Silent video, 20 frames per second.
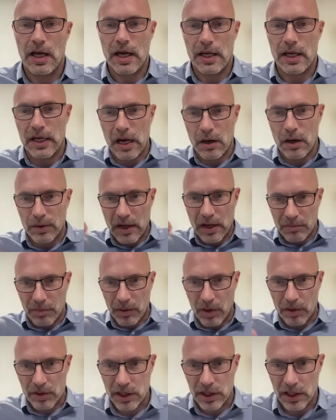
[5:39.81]
and now we have
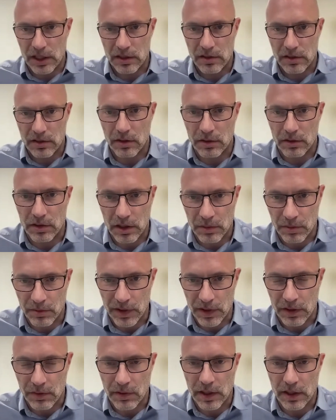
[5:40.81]
blockchains on top of
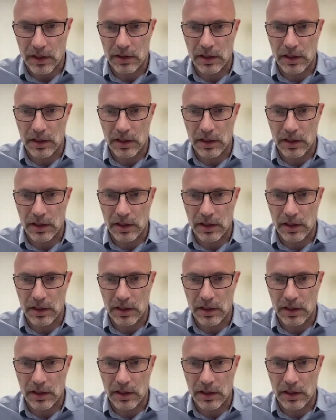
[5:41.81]
it, right?